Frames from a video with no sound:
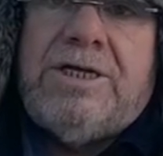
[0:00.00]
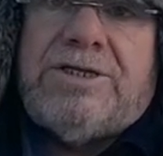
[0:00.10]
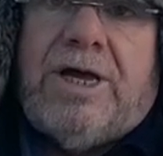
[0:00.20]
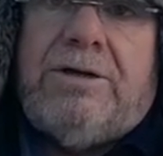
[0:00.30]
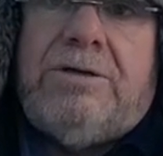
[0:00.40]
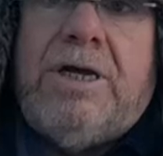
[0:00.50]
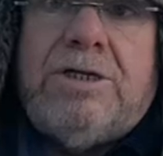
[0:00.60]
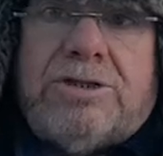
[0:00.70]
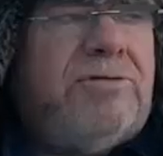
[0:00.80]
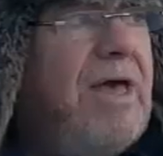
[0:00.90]
So
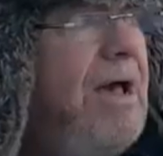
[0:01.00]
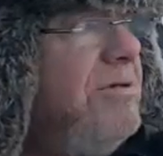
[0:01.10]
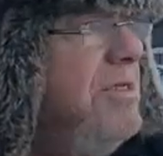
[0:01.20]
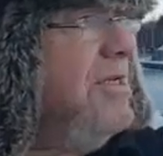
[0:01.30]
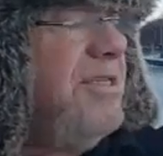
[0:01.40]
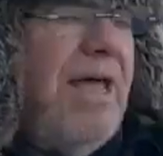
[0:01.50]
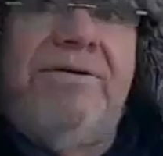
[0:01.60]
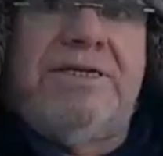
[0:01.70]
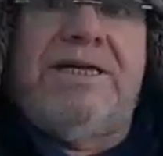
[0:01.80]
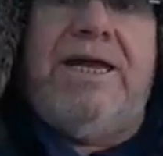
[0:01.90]

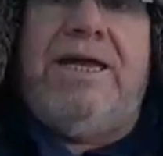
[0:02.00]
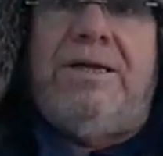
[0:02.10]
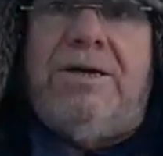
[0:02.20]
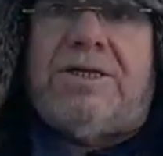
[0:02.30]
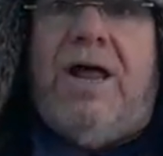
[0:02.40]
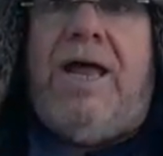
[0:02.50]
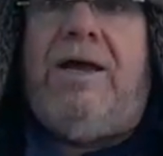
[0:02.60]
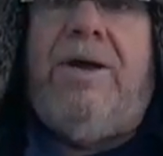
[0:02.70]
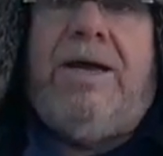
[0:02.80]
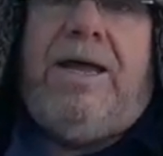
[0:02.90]
2017 looks
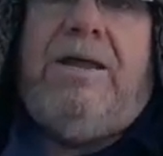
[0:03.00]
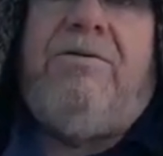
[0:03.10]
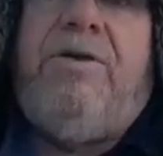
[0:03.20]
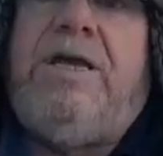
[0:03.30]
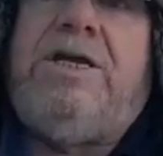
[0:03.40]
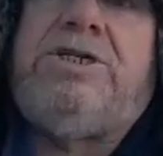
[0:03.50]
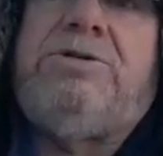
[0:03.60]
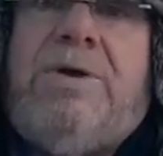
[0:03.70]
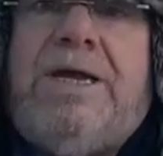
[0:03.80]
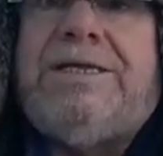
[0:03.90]
like we're going to
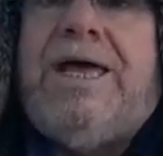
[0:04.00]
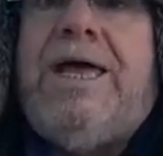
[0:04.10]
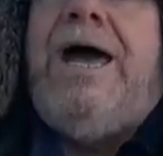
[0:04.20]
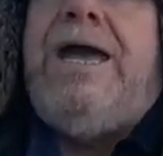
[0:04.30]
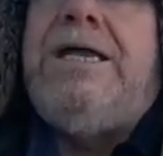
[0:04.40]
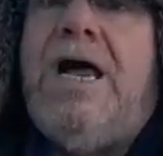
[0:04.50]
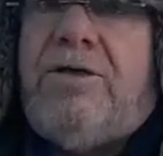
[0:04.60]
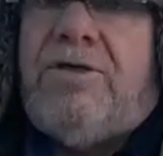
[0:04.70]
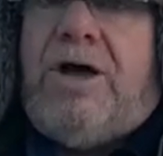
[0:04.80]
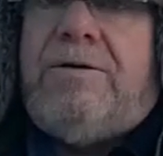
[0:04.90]
finish with
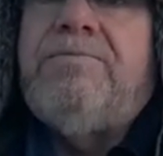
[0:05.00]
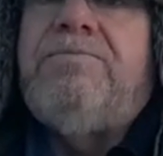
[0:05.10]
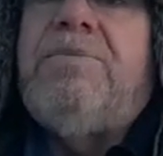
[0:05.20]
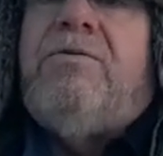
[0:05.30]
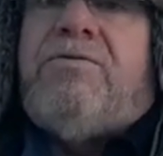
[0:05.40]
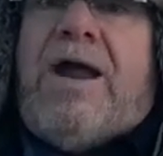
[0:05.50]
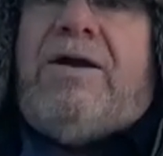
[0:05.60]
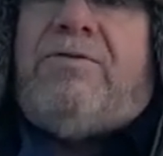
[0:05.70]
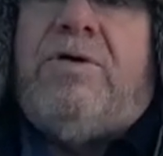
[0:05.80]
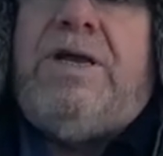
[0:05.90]
another
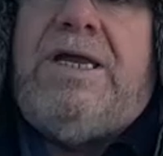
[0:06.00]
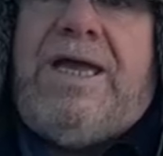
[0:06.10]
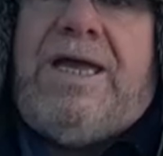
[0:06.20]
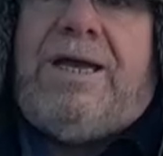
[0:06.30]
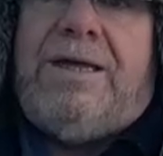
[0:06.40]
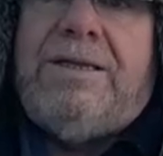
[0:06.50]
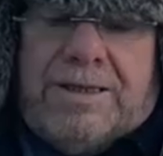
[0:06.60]
frack-free year.